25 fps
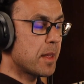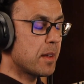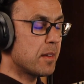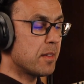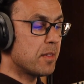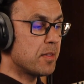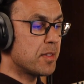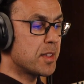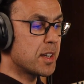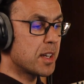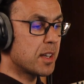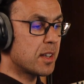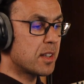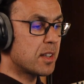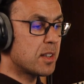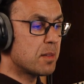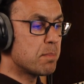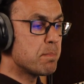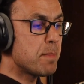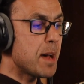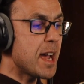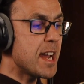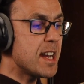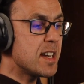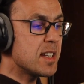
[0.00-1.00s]
the
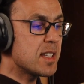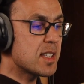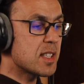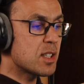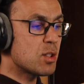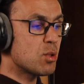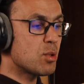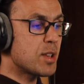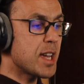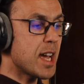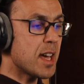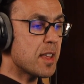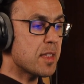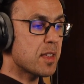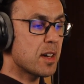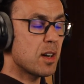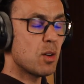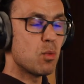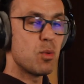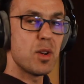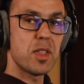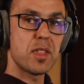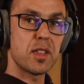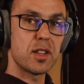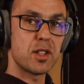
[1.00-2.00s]
bass together
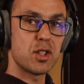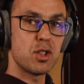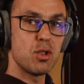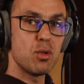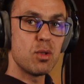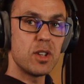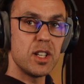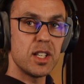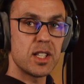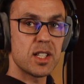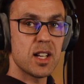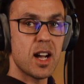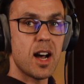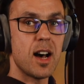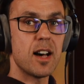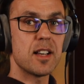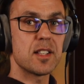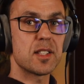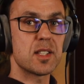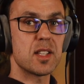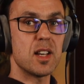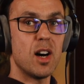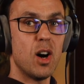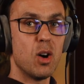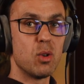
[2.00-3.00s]
with the two
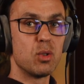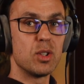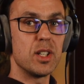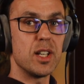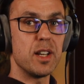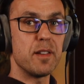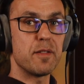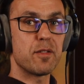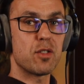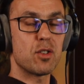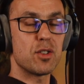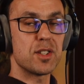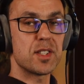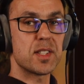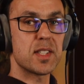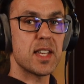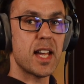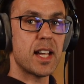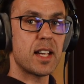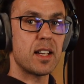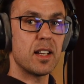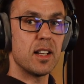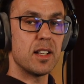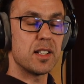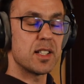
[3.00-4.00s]
guitars only for a
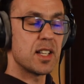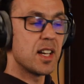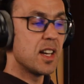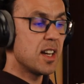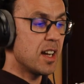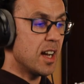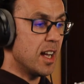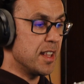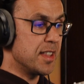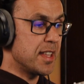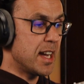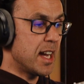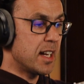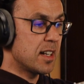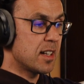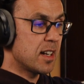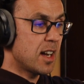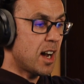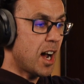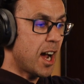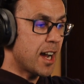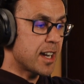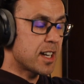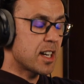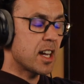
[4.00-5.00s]
second. And then
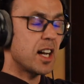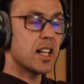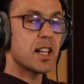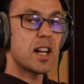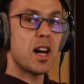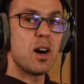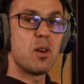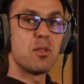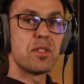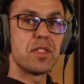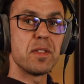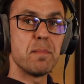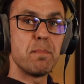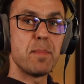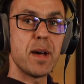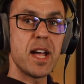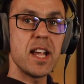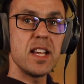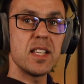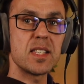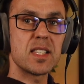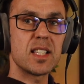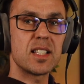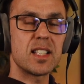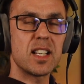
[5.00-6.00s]
I cut out the
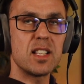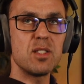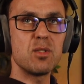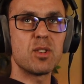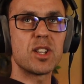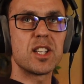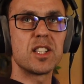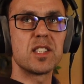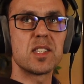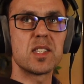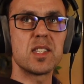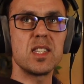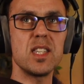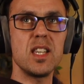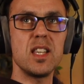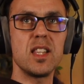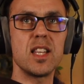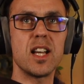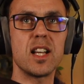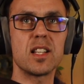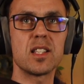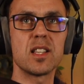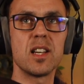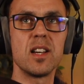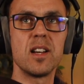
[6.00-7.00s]
bass, and then you can see
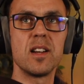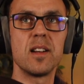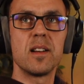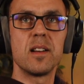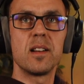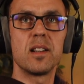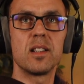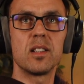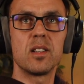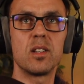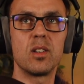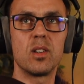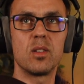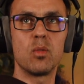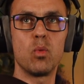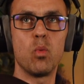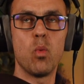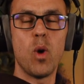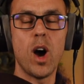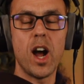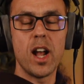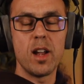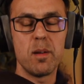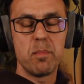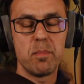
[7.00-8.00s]
that
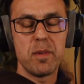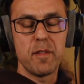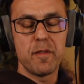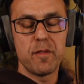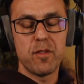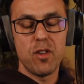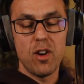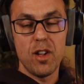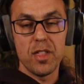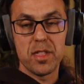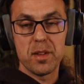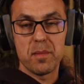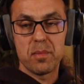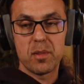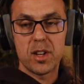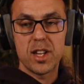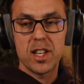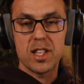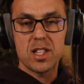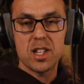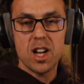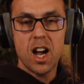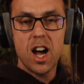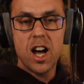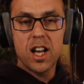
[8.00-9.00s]
while before the
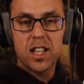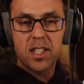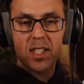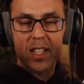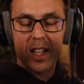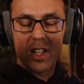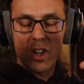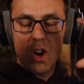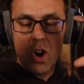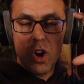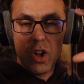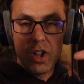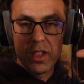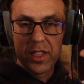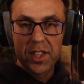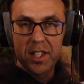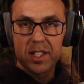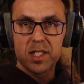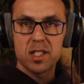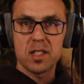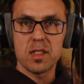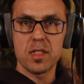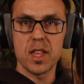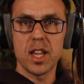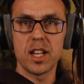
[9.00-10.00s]
guitars and all
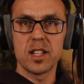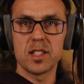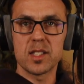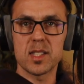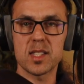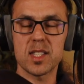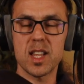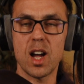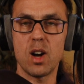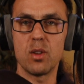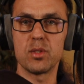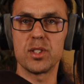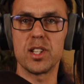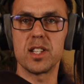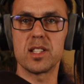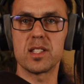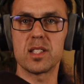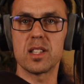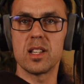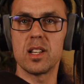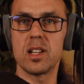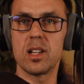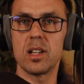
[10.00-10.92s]
these things sounded